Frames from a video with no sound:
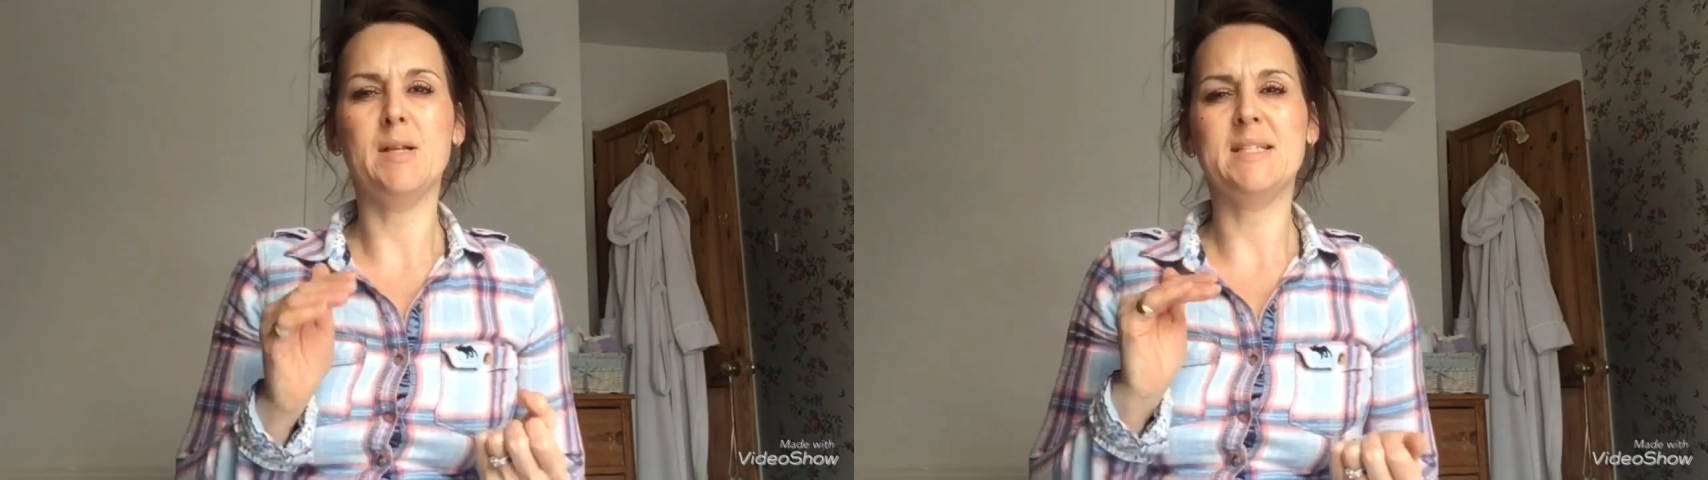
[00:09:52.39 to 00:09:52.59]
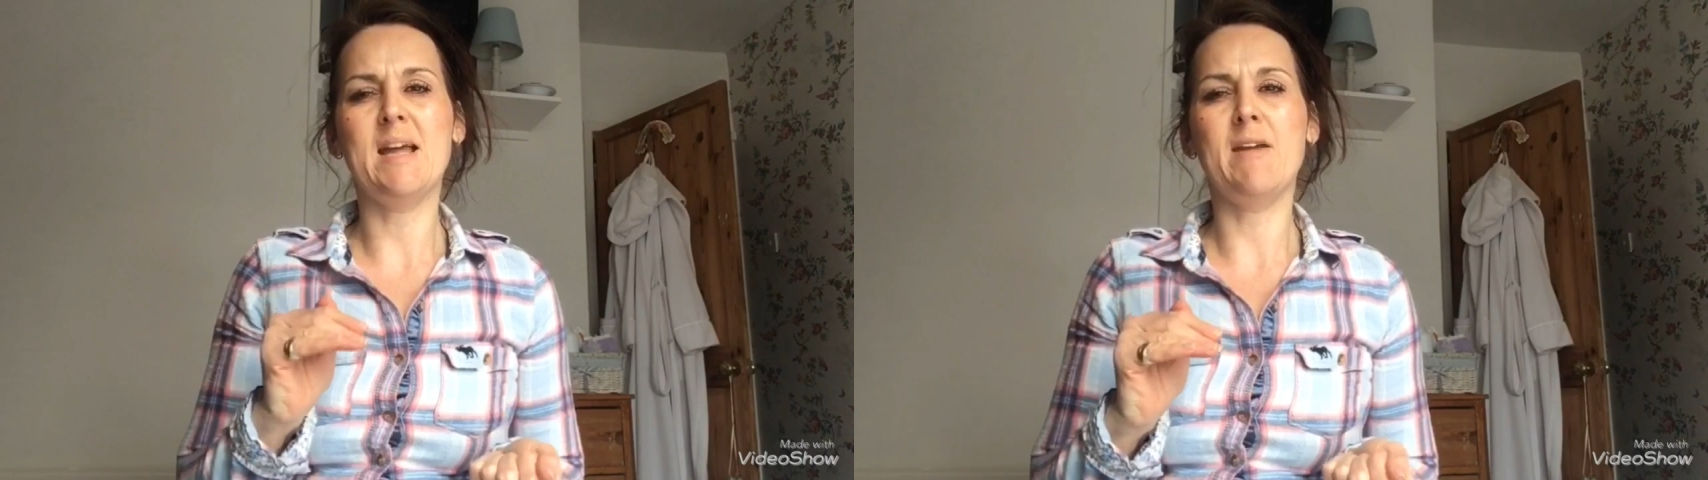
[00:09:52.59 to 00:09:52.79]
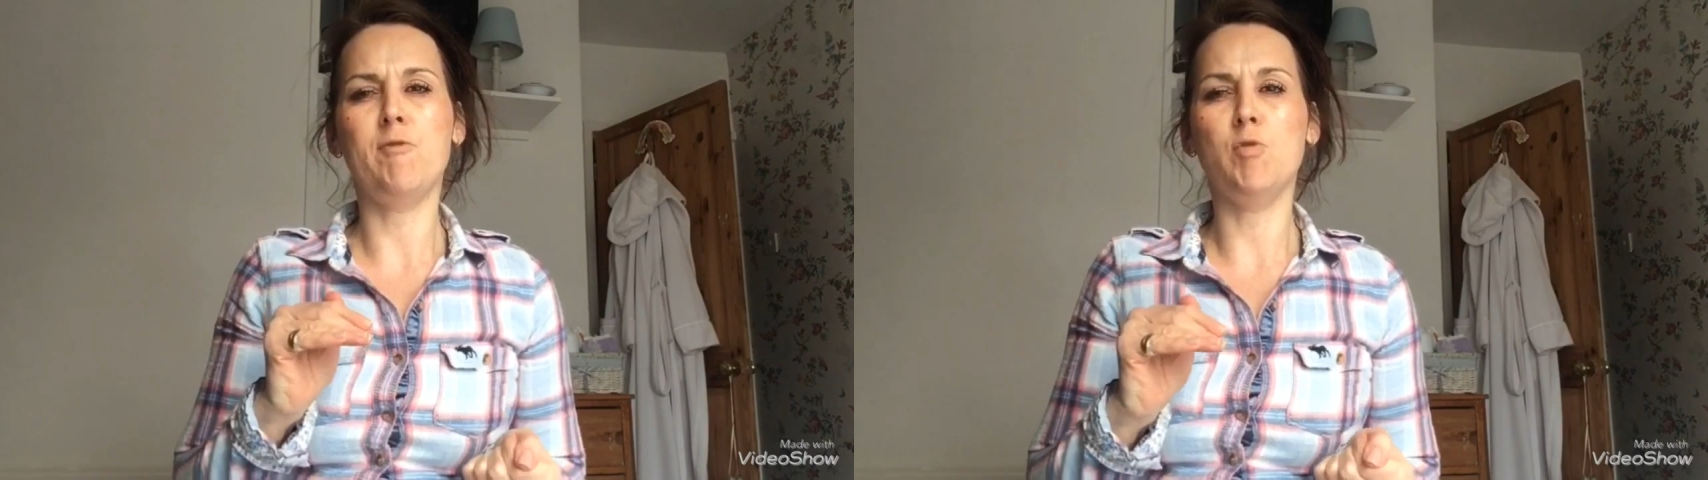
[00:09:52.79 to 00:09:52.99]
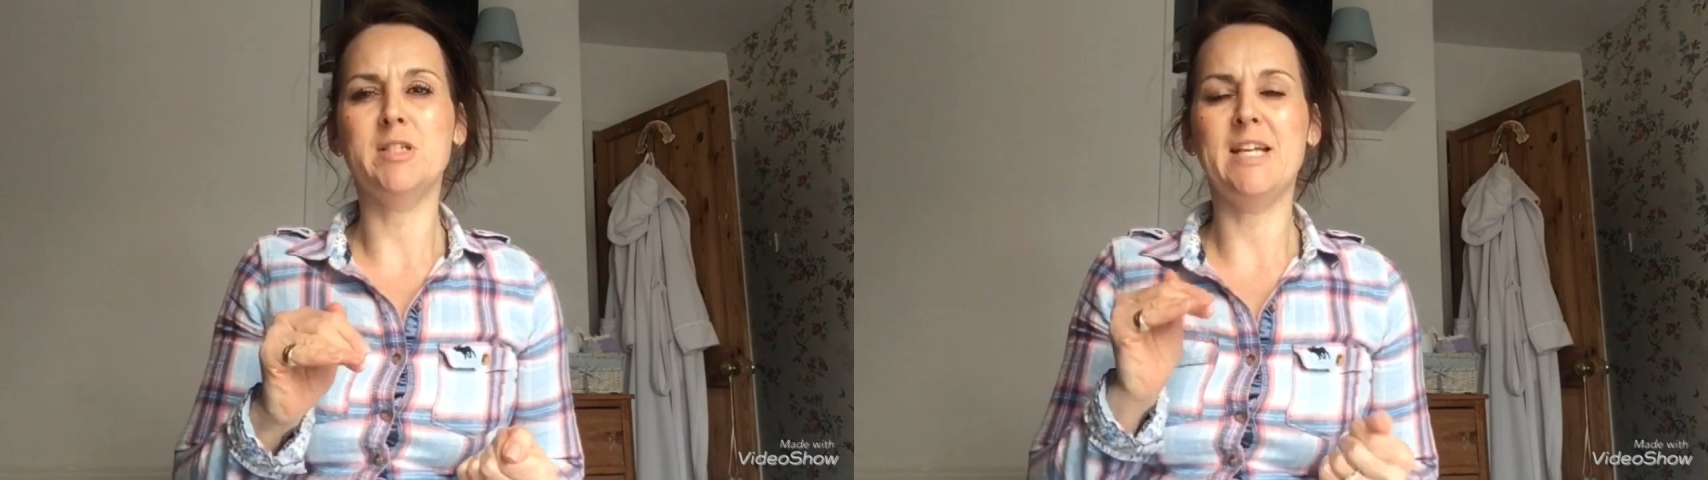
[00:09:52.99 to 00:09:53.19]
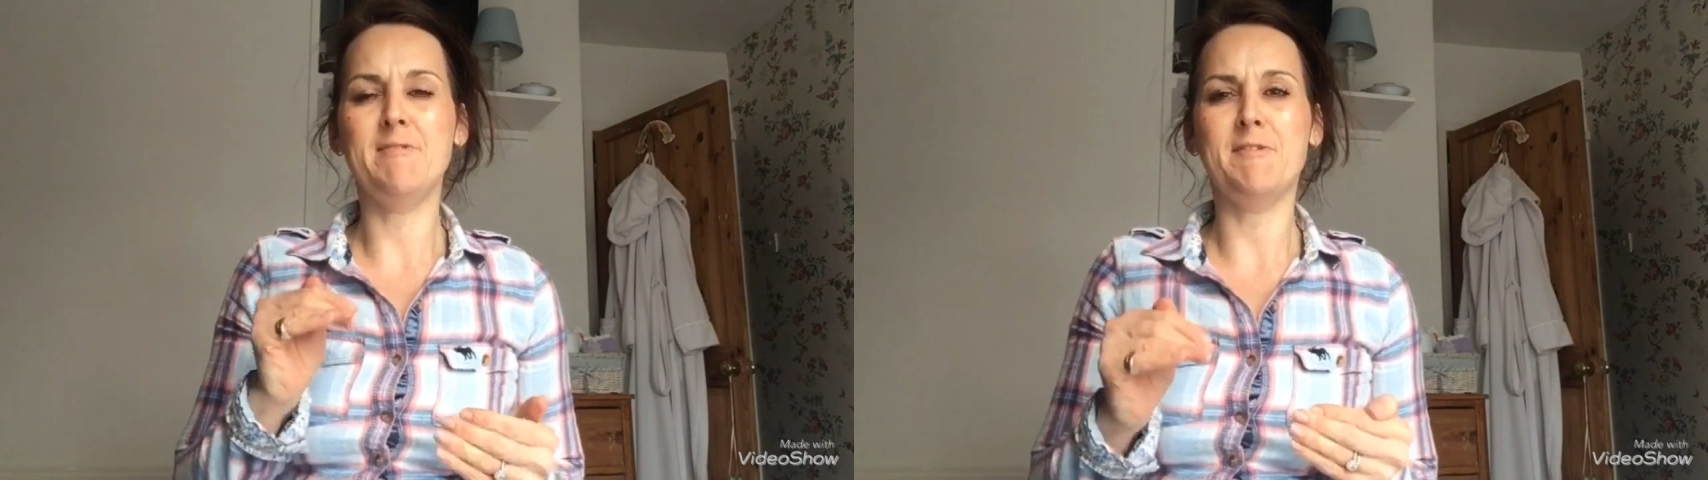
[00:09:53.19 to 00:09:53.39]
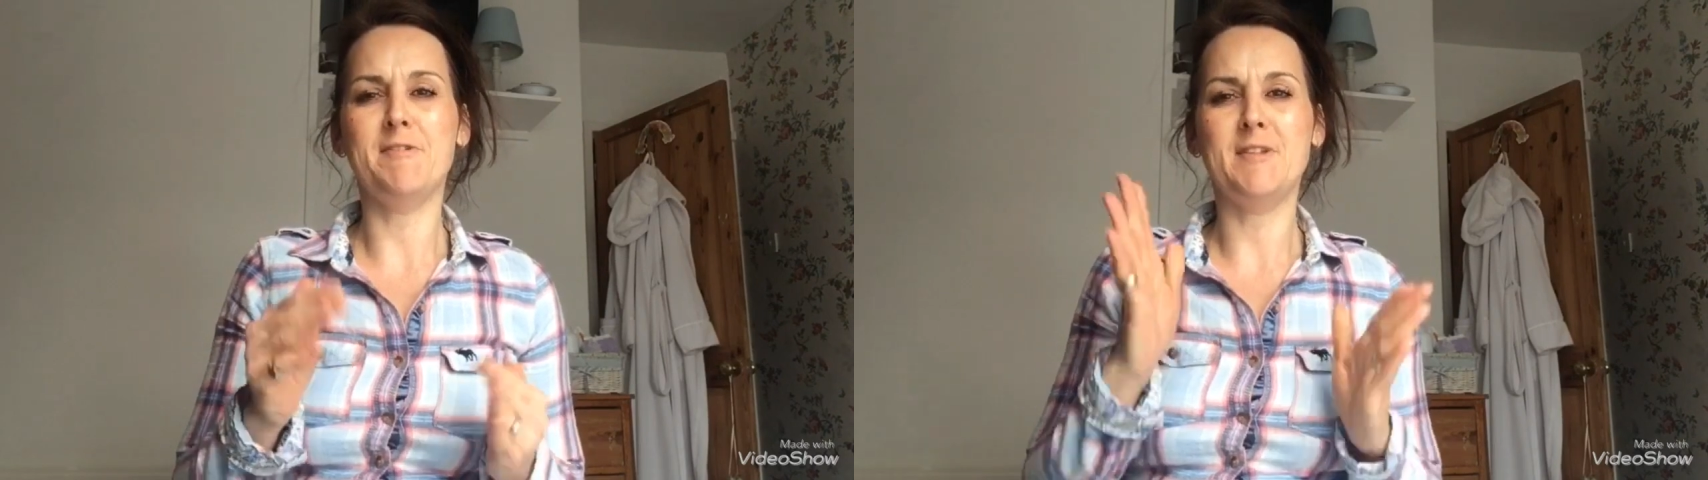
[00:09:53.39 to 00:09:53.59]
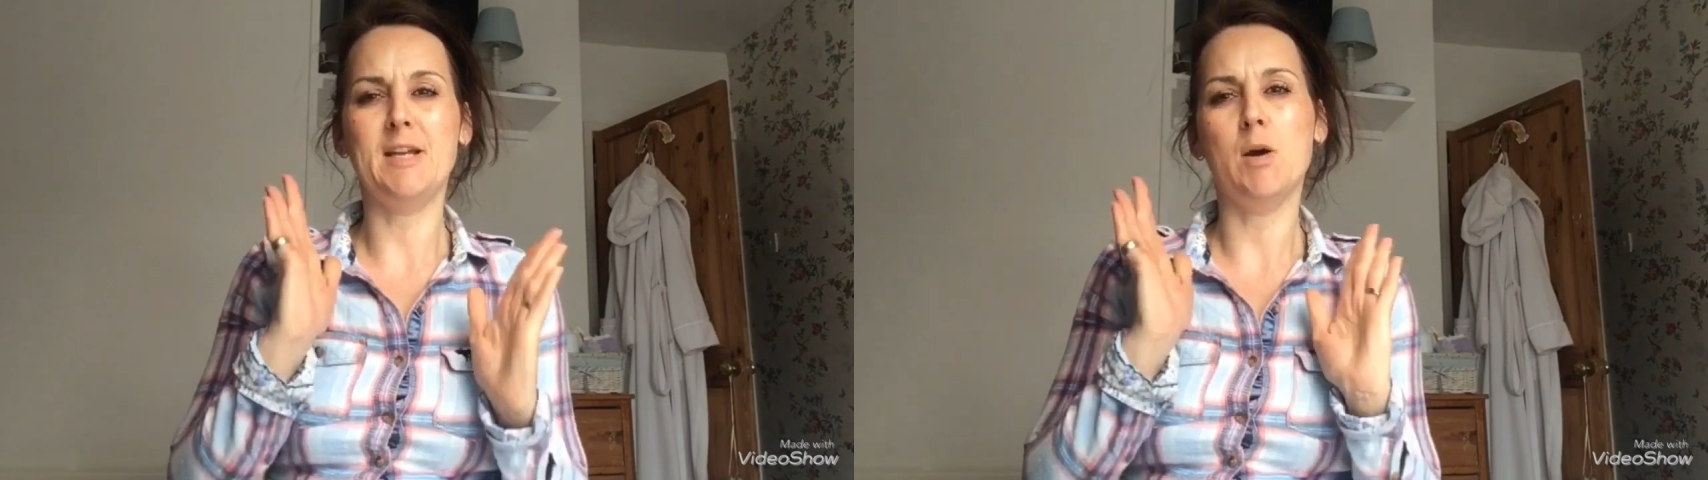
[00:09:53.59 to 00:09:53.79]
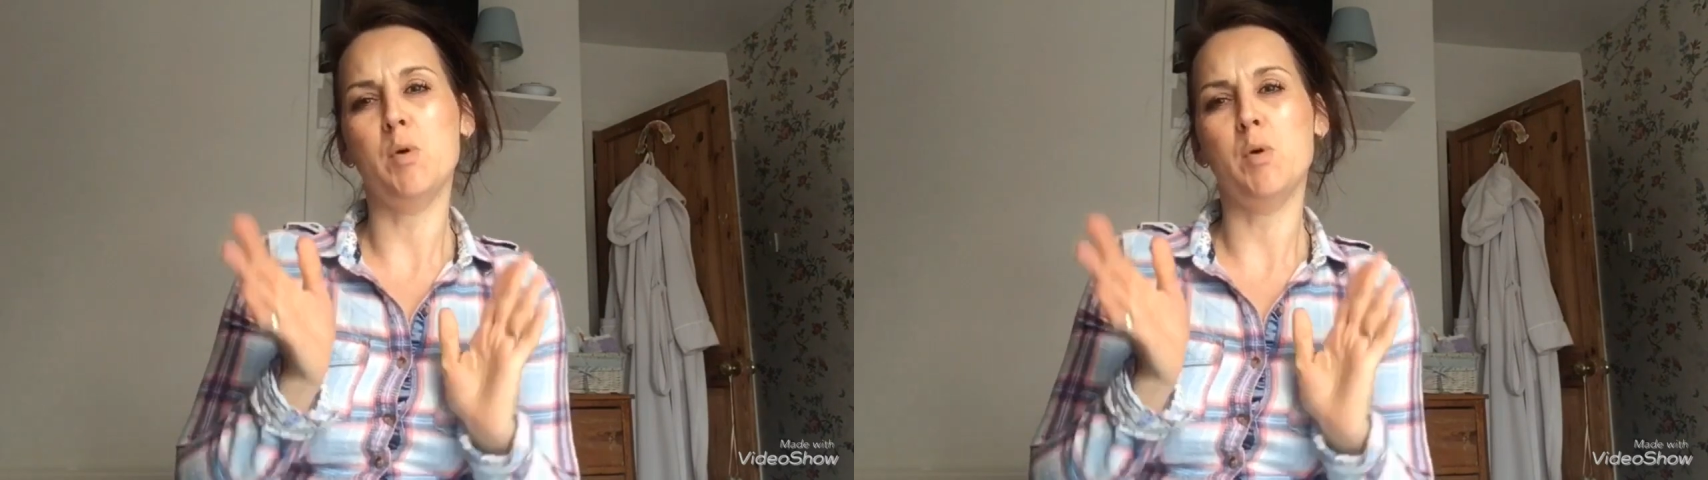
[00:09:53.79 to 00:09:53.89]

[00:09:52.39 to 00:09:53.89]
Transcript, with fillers: but day 14, 15,